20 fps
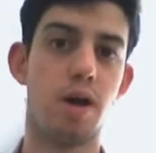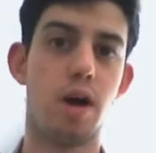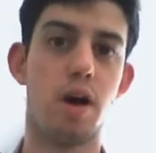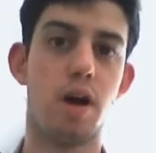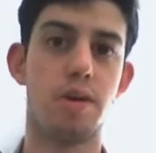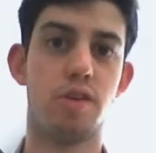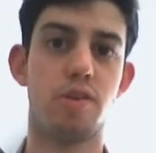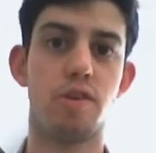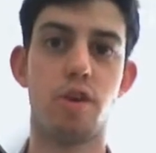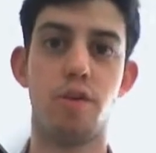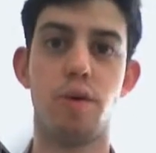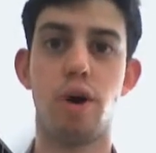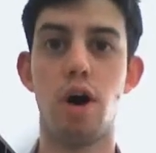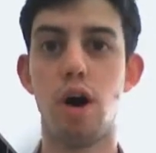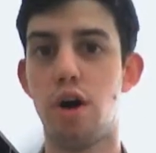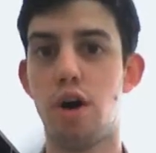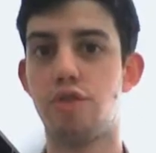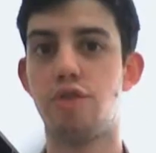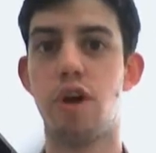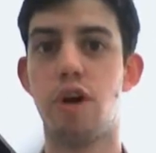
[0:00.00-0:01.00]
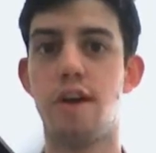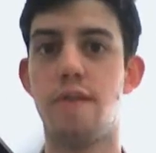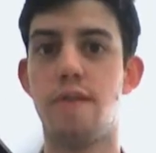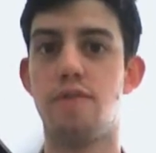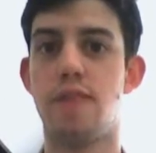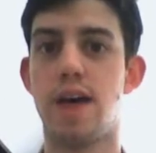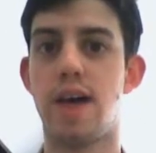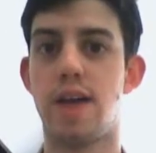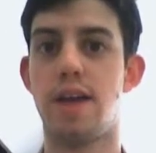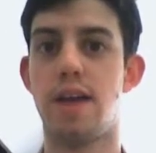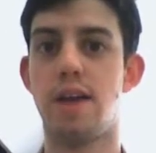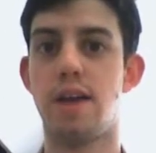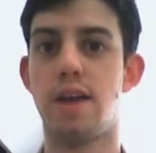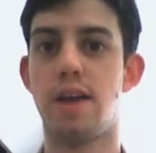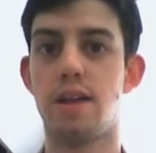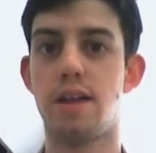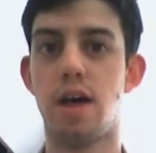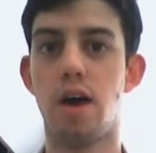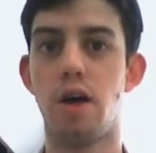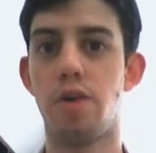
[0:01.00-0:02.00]
external hard drives that
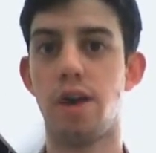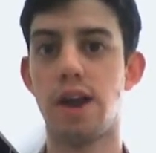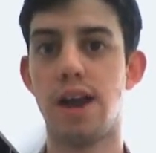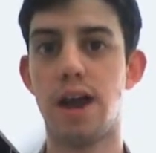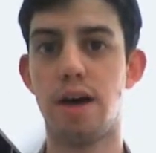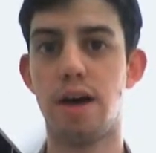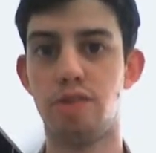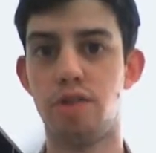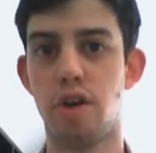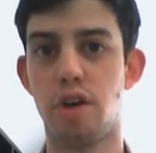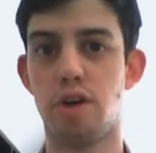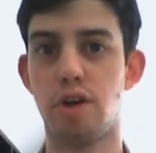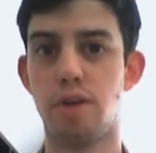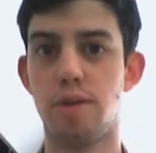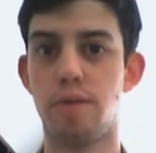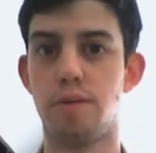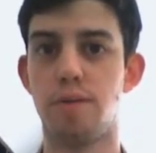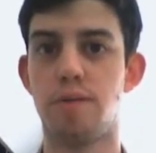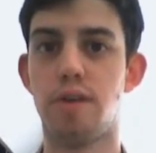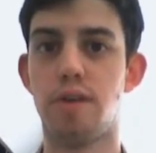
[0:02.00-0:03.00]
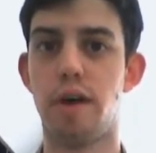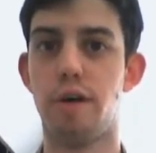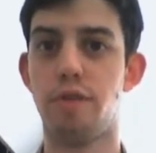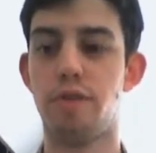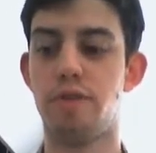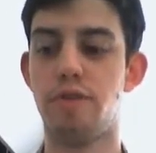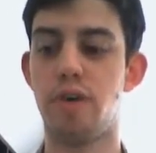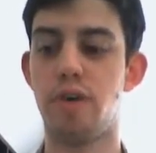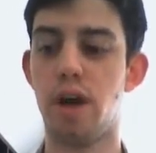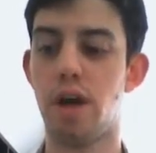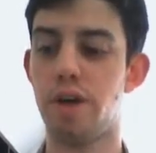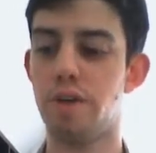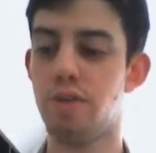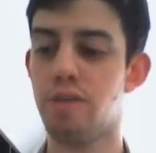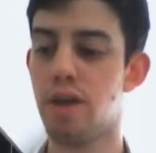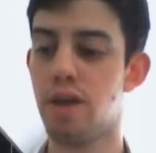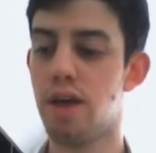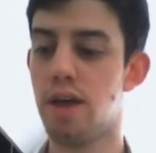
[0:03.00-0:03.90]
only allow certain size files.